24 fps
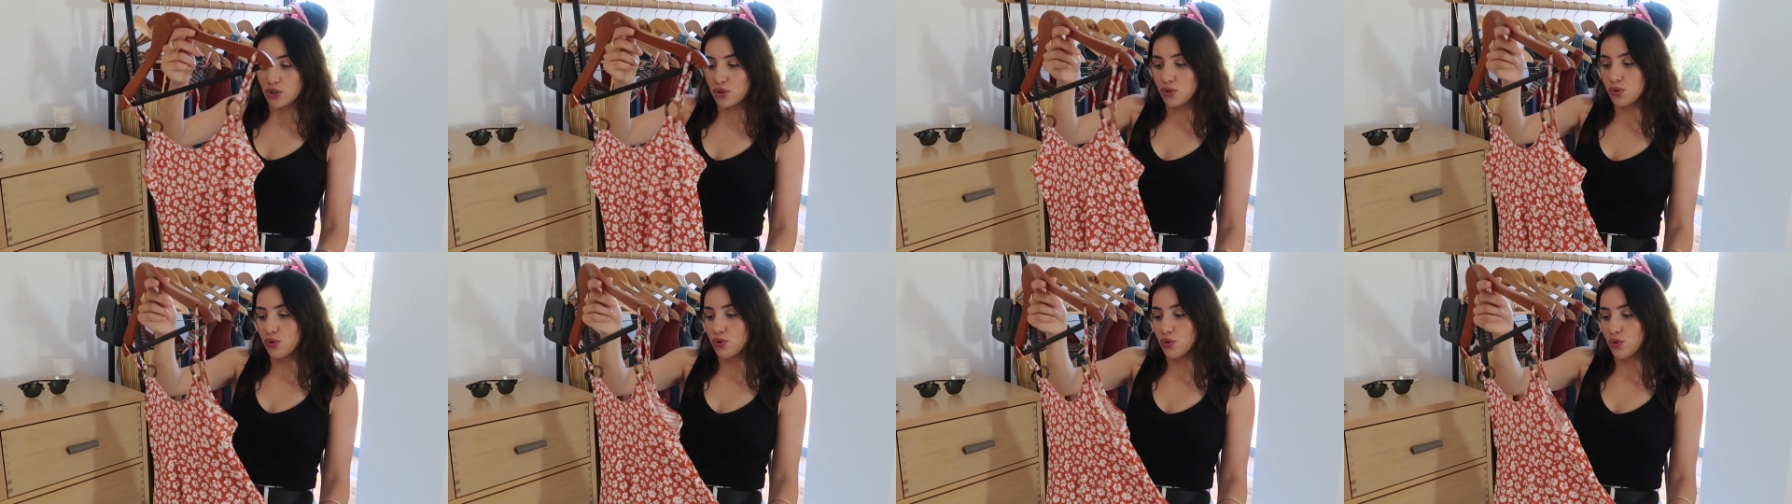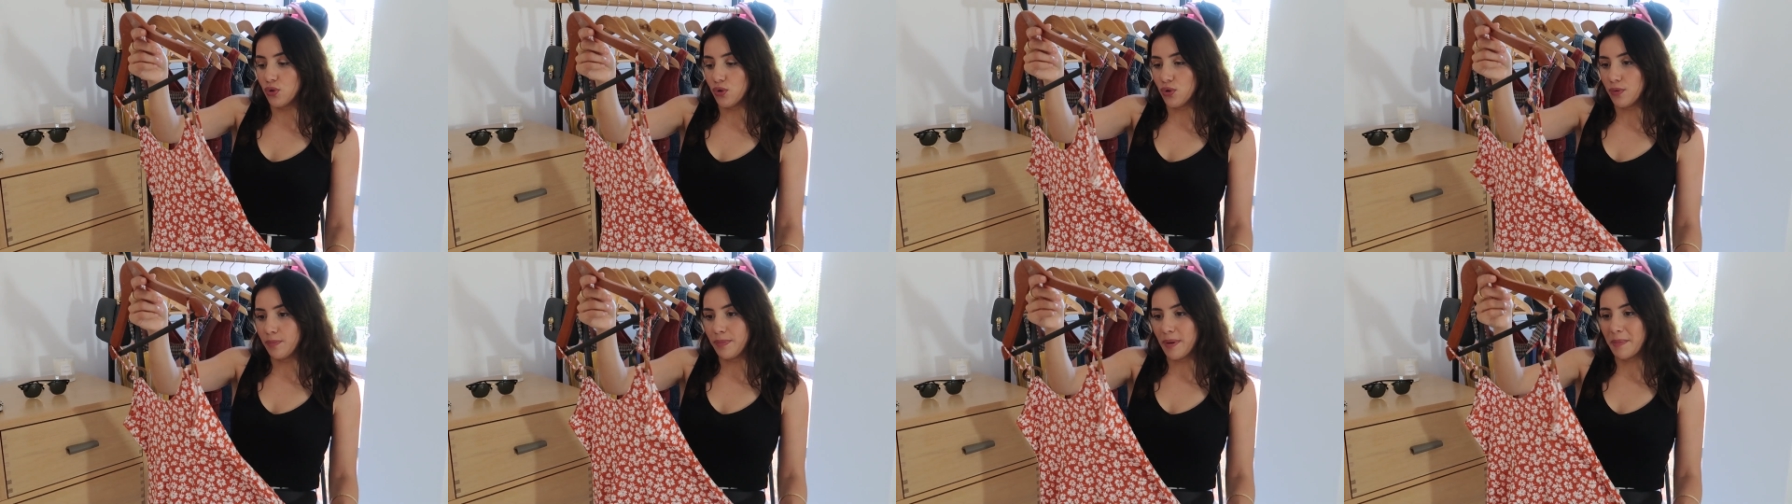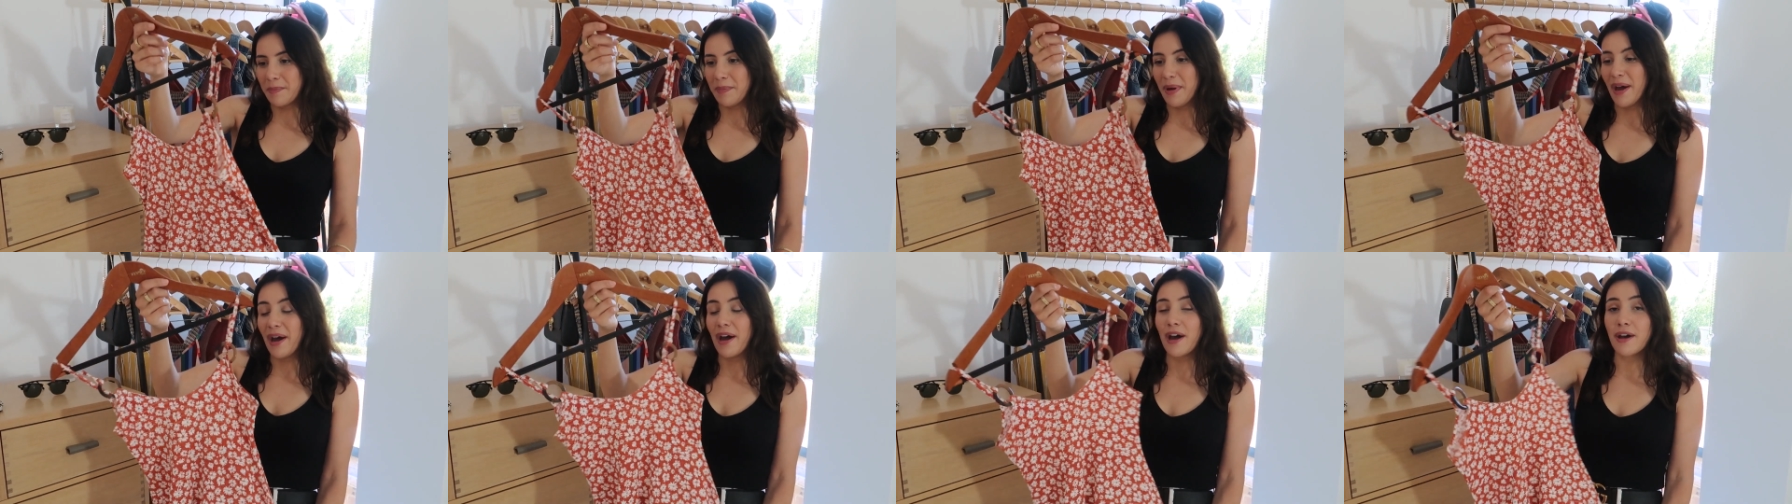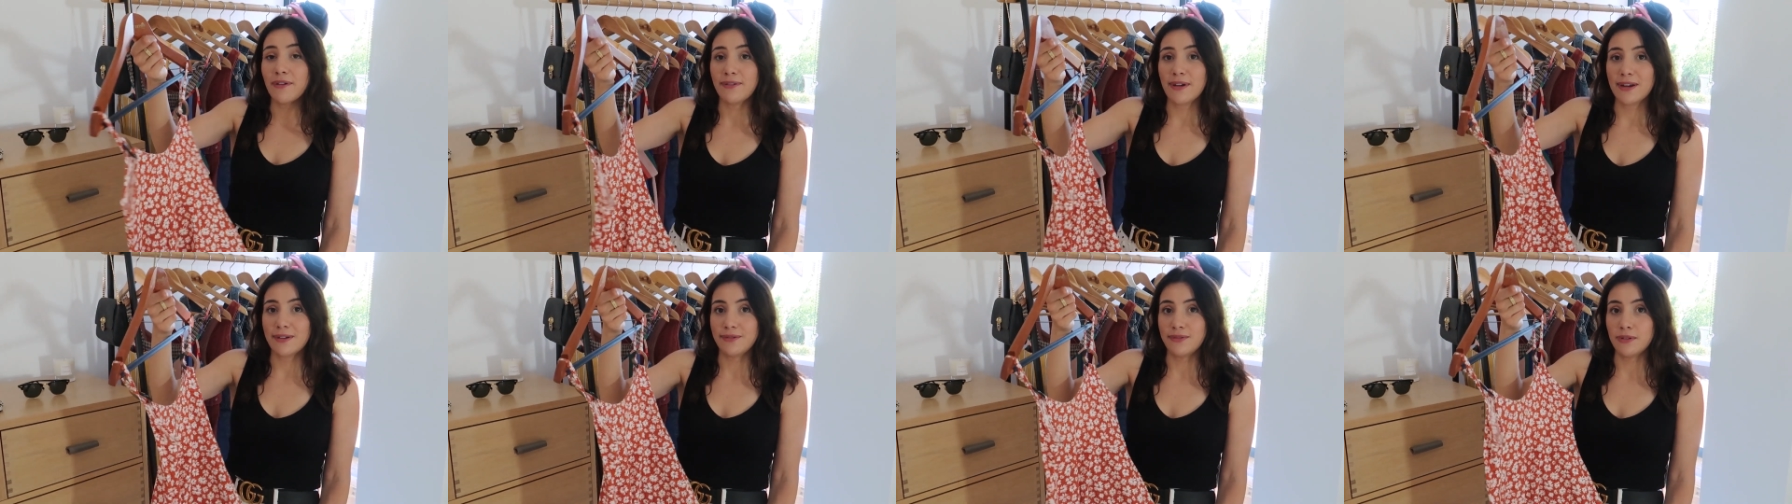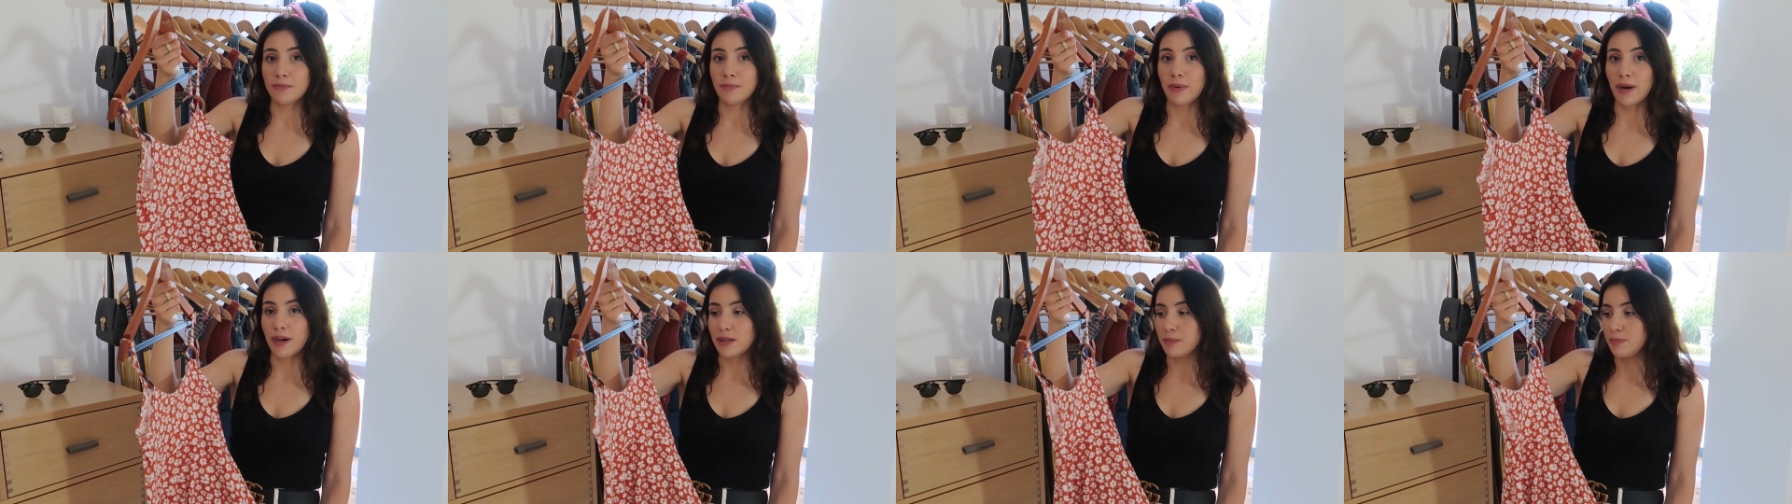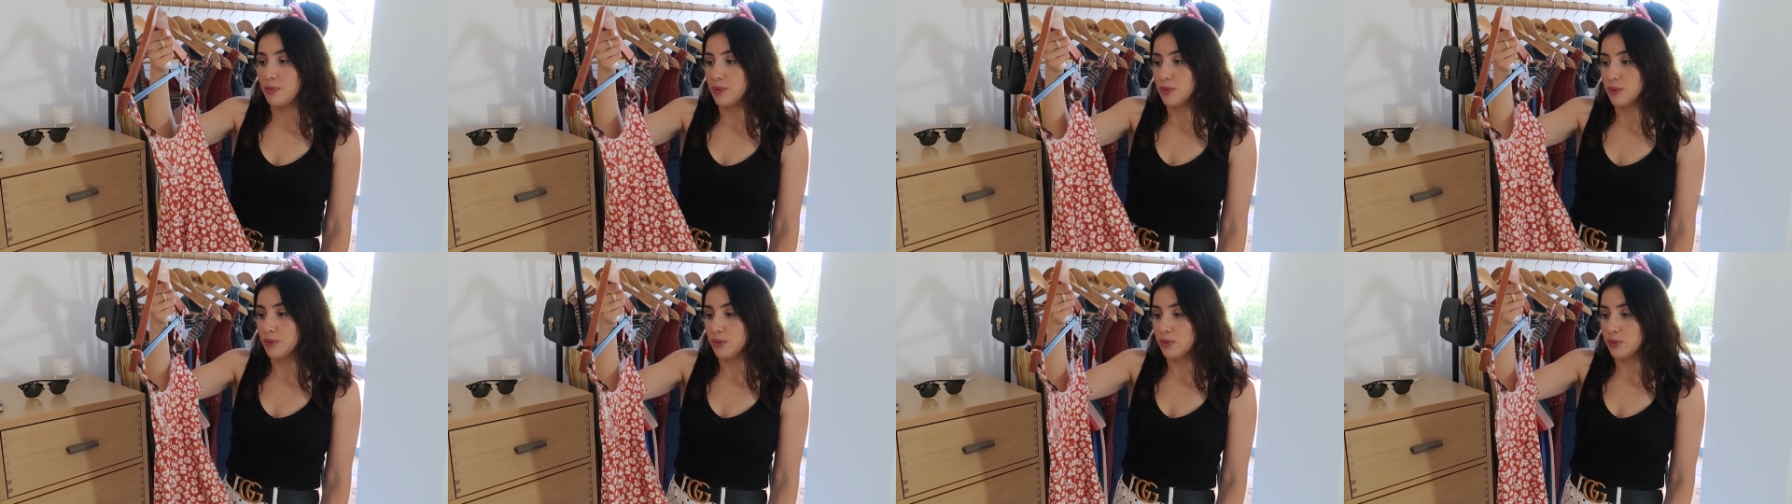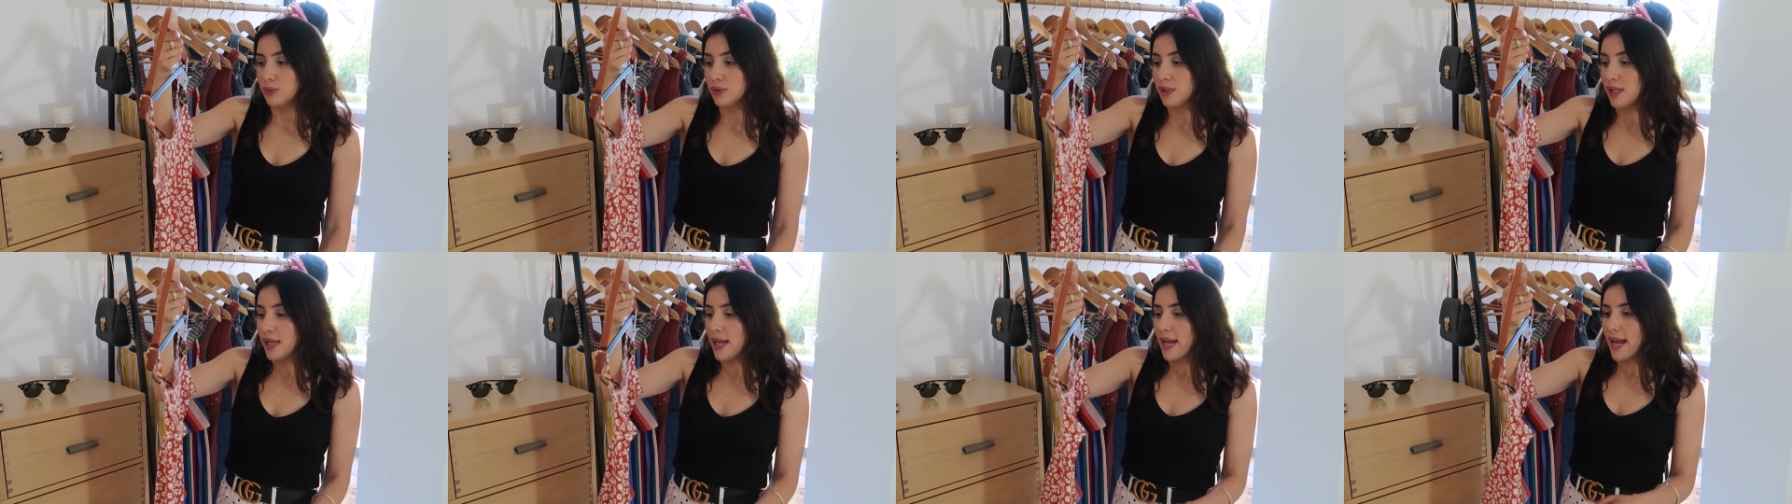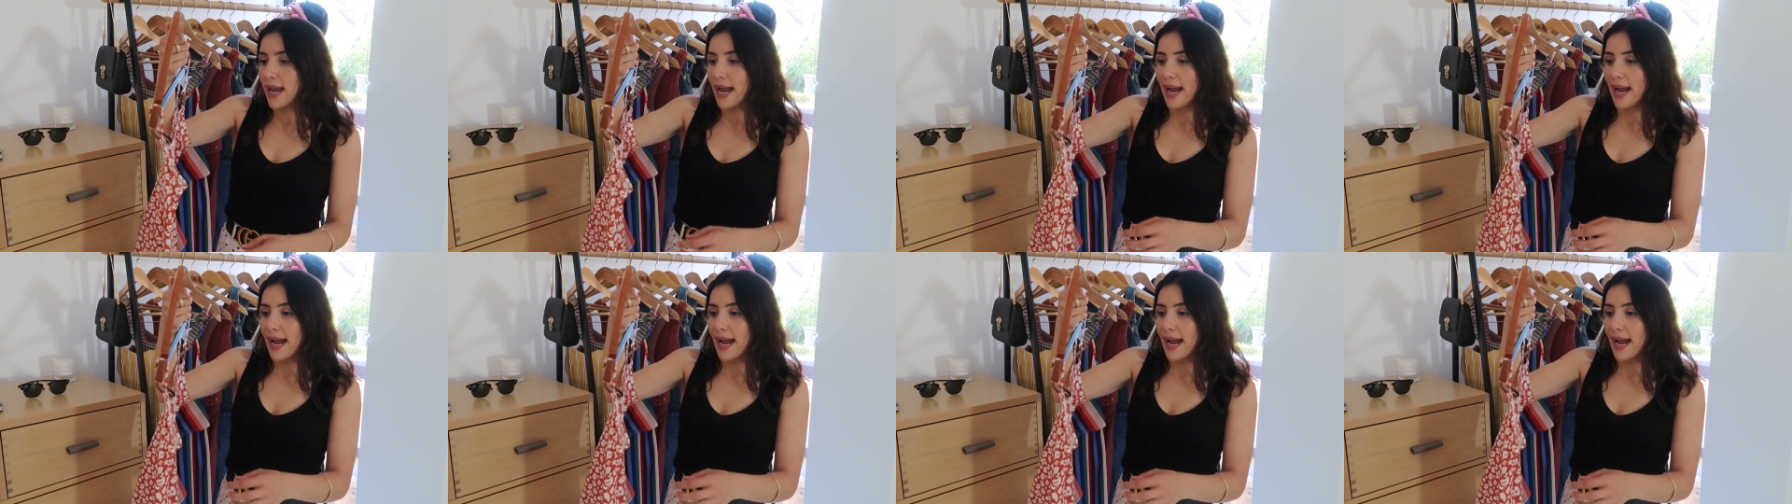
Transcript: short, but perfect for by the pool.